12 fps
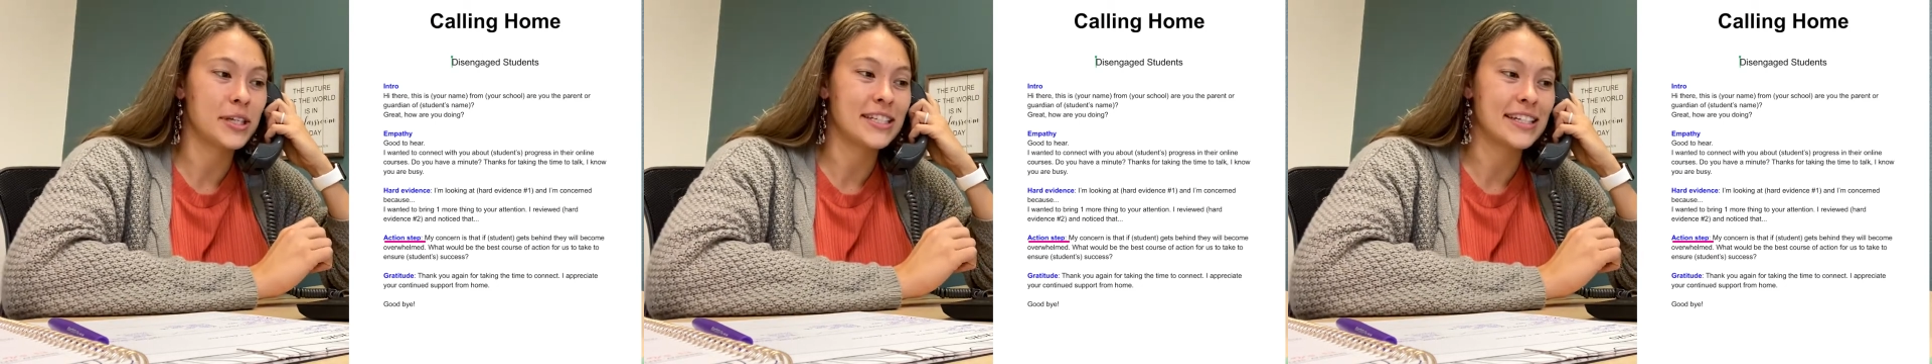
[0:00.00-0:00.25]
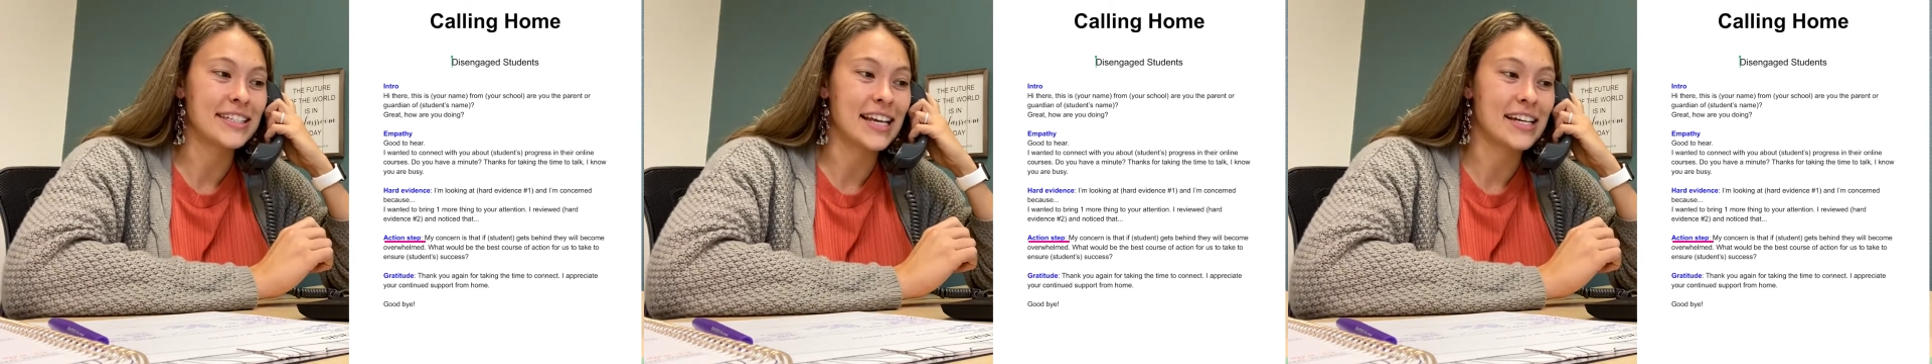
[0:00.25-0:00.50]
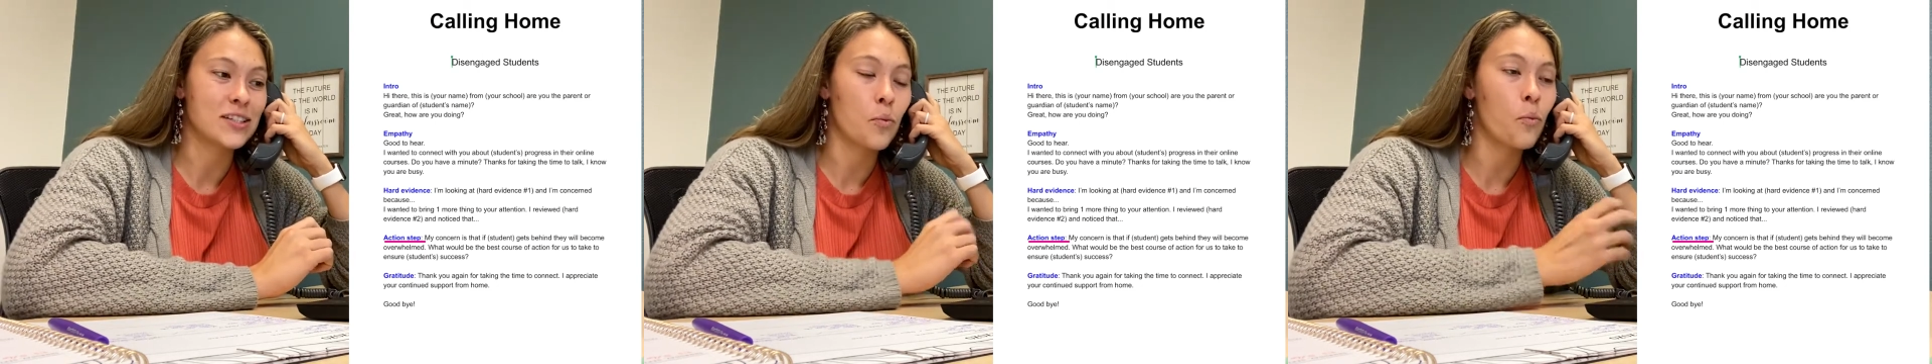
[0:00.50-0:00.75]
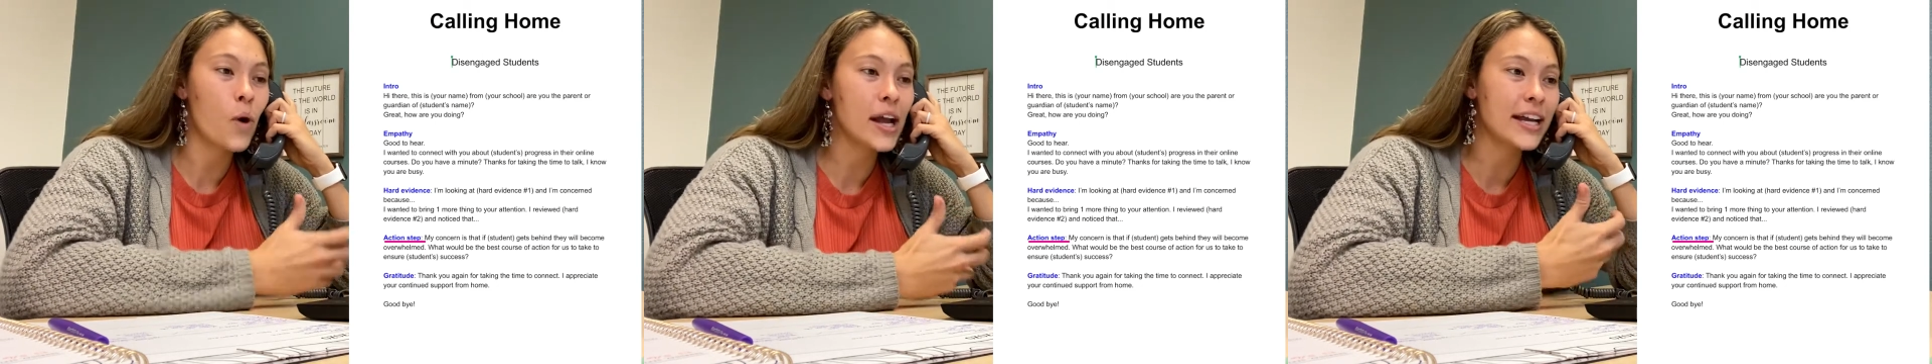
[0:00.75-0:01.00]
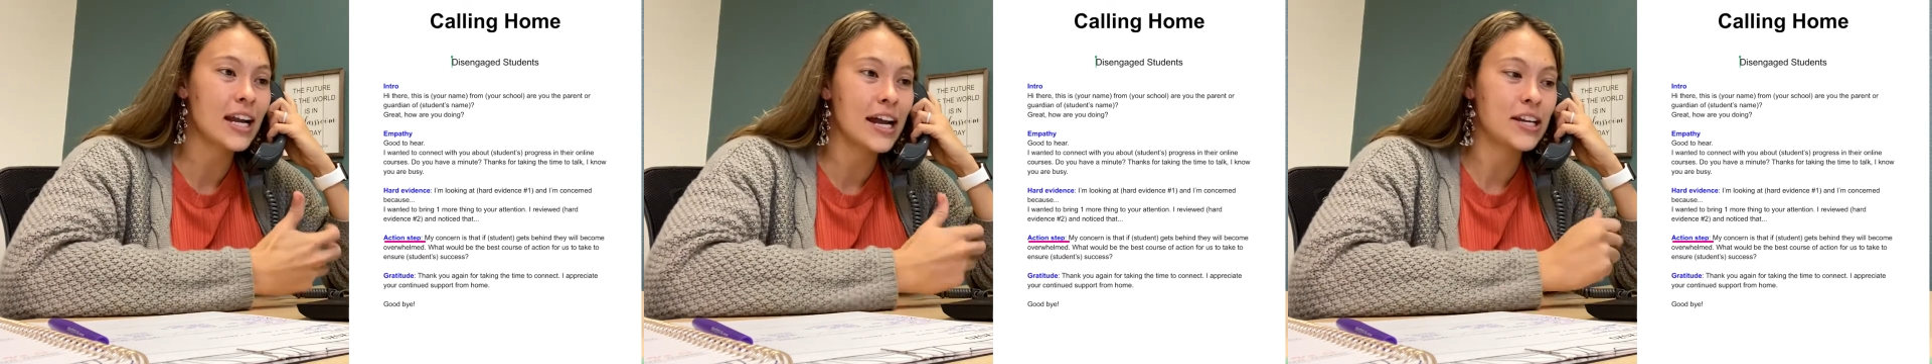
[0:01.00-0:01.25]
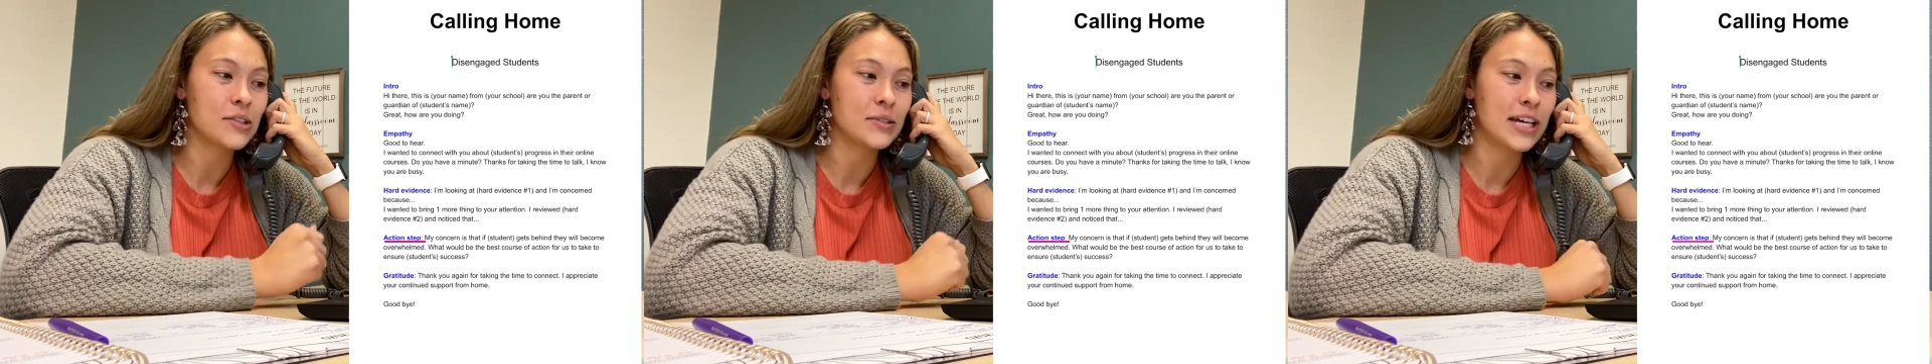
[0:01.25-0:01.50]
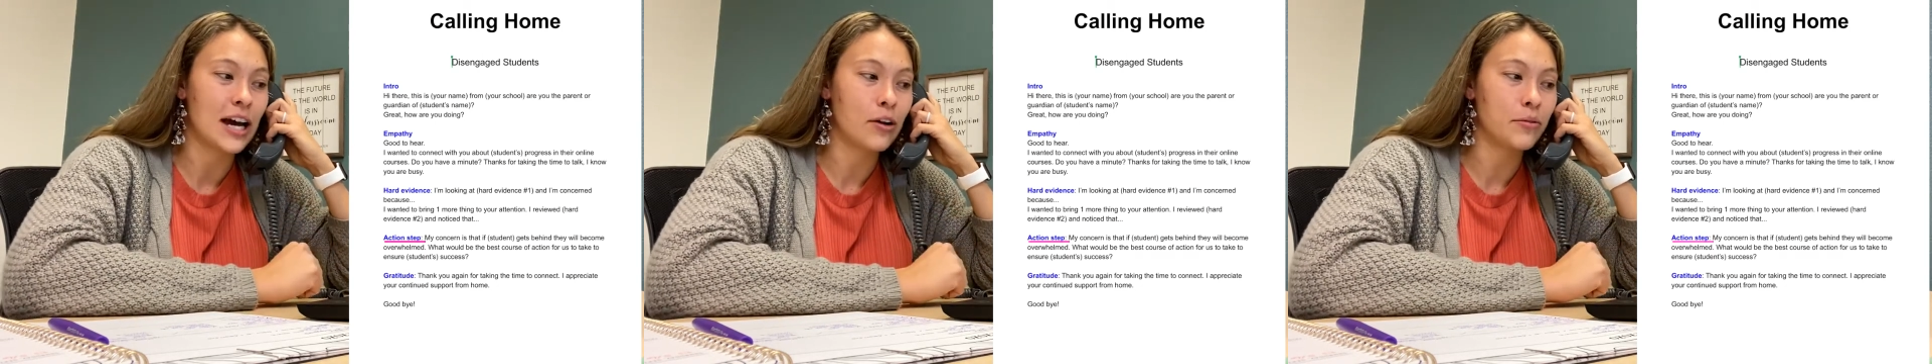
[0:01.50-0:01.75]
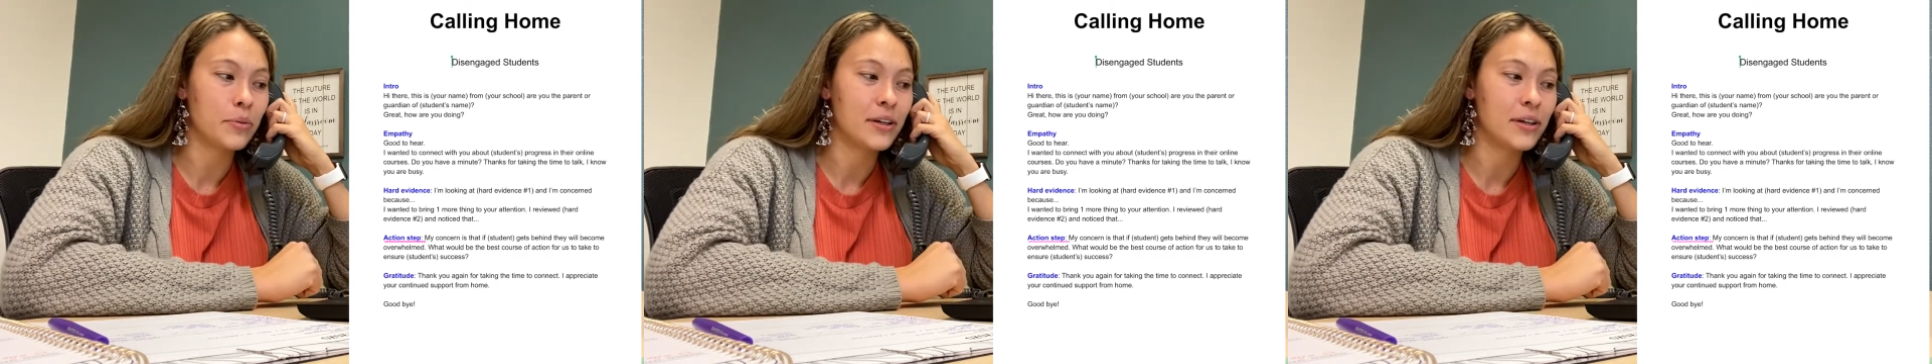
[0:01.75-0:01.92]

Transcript: success. What can I do to help?